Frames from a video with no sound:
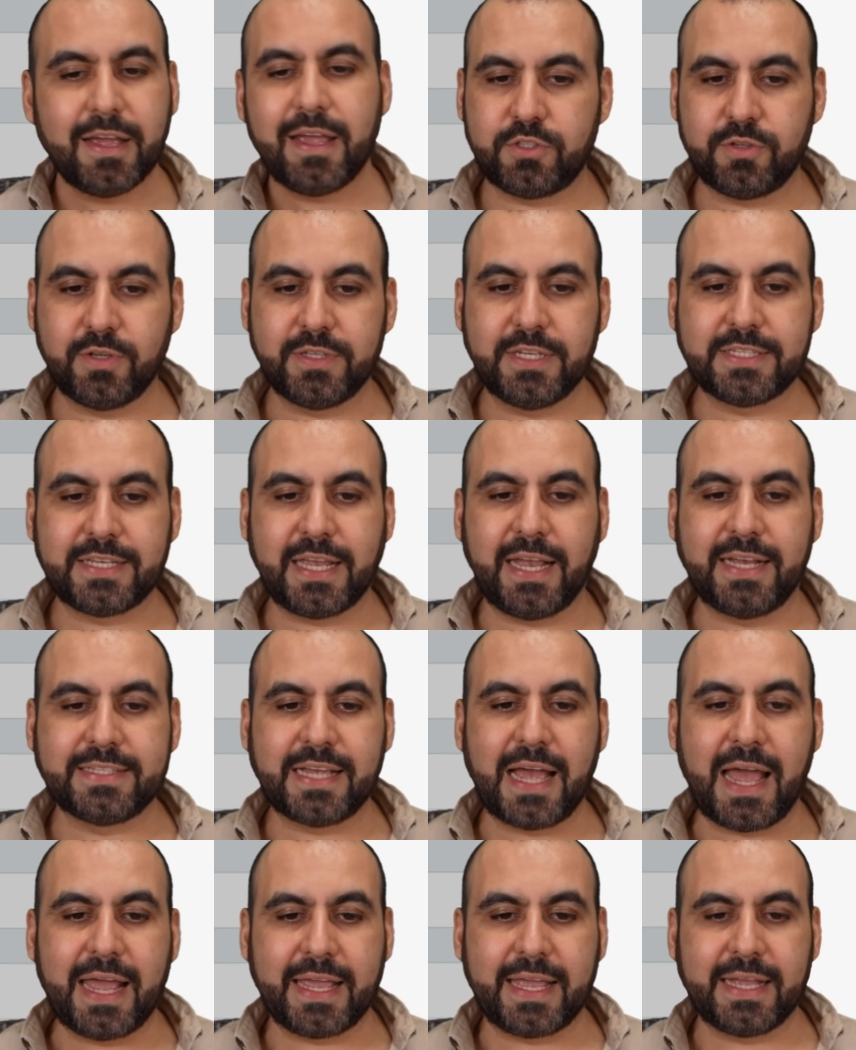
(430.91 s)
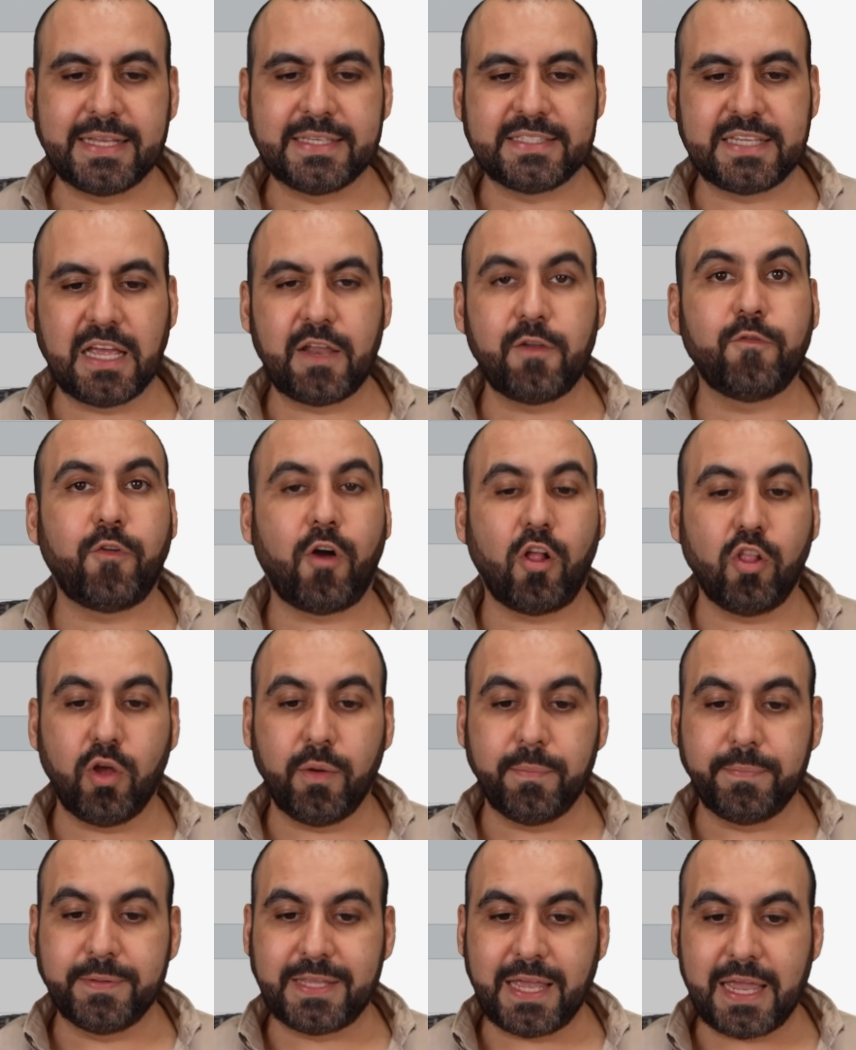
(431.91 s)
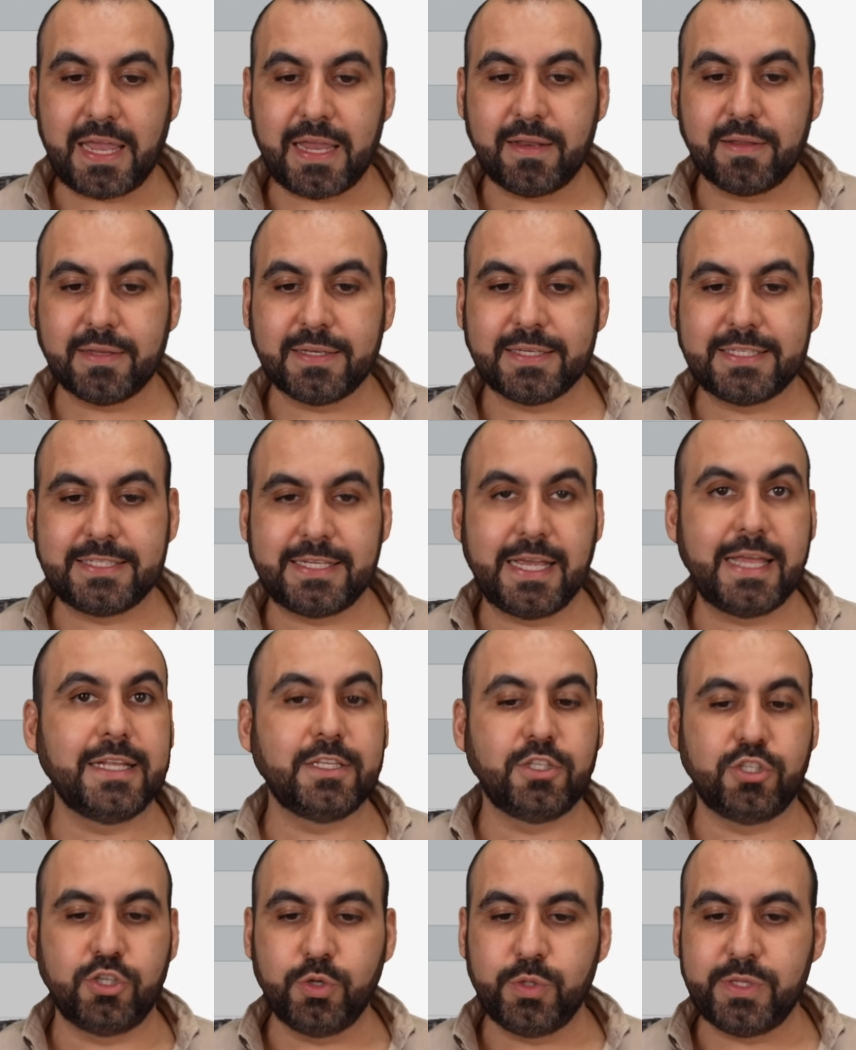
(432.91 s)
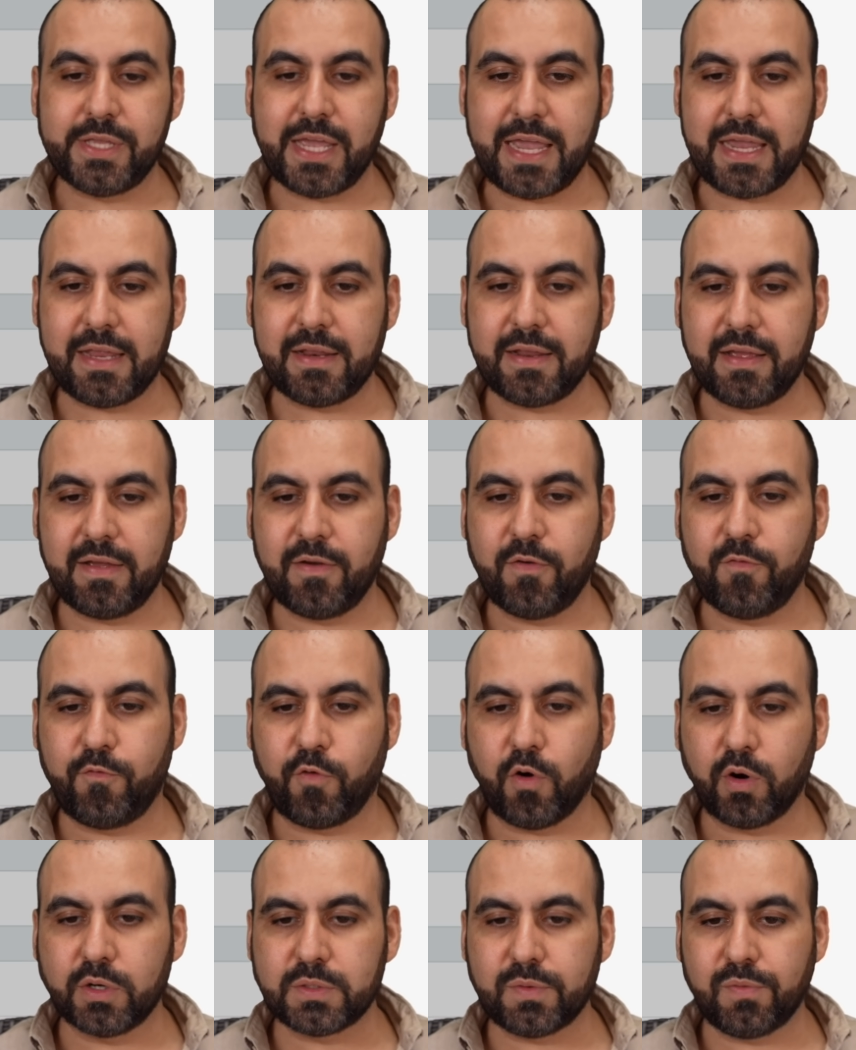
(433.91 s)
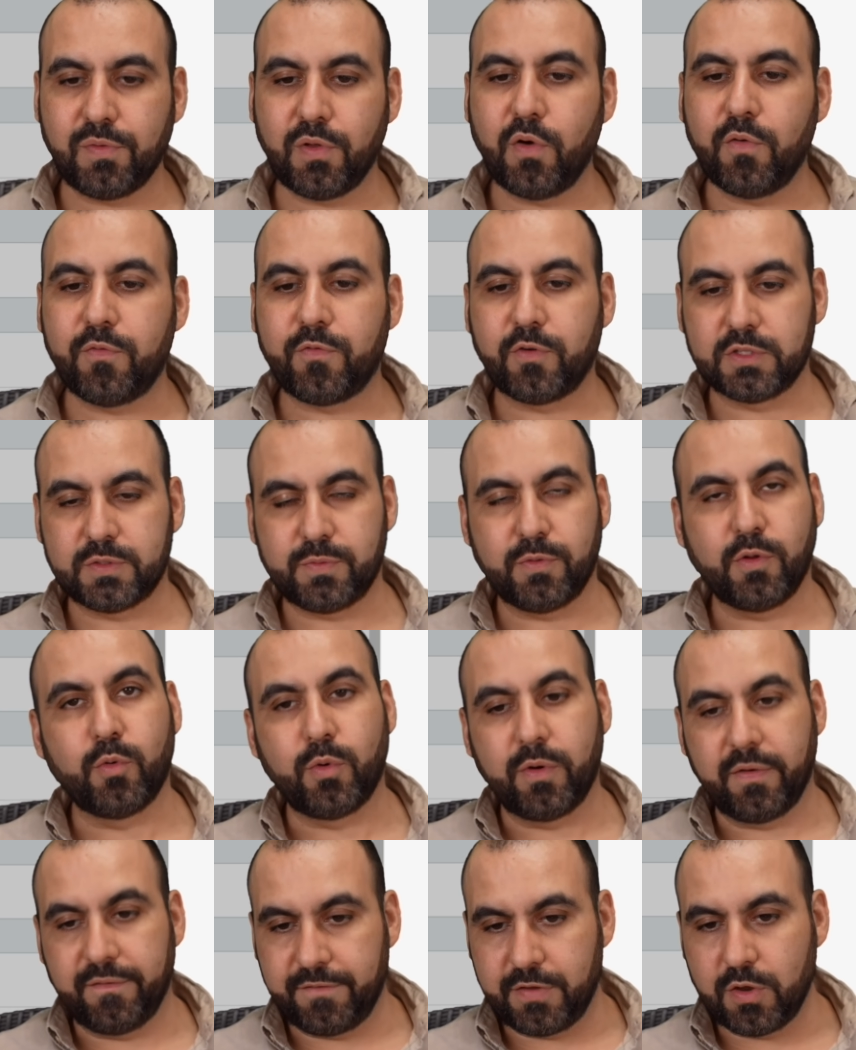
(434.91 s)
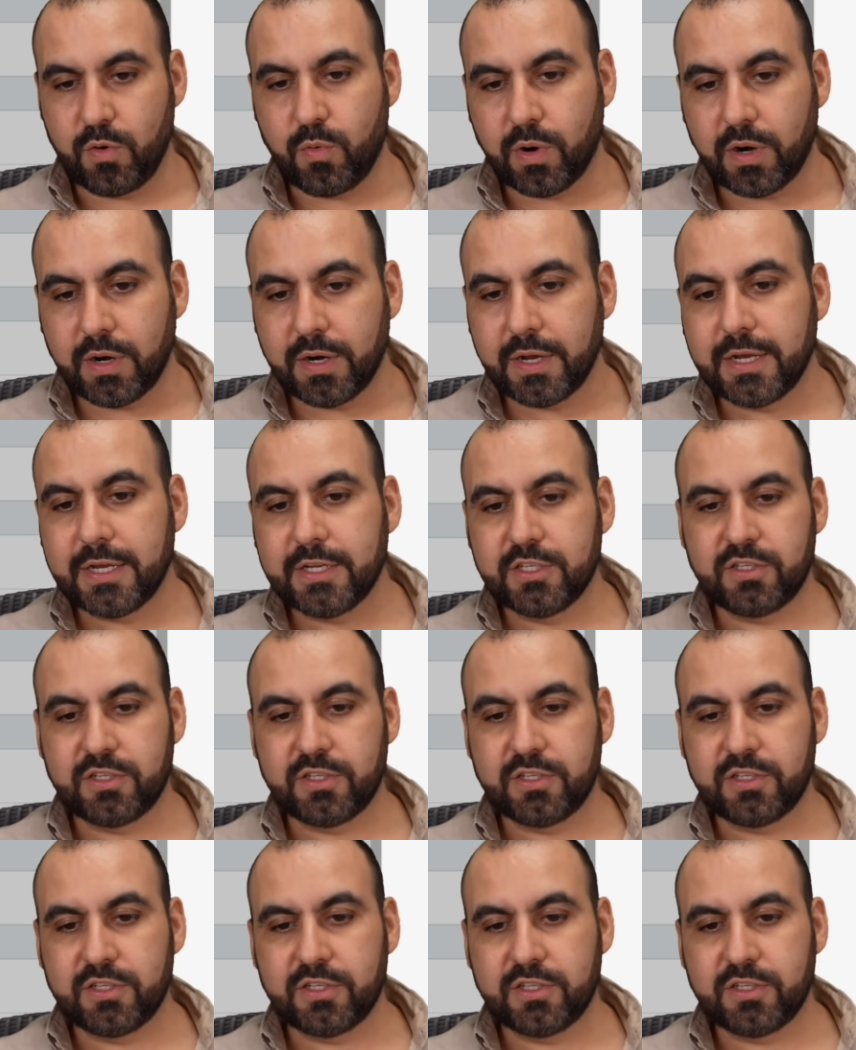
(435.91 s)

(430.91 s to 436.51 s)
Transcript: So in this case, I can set follow-up date, set a due date, FormsFlow, FormsFlow reviewer.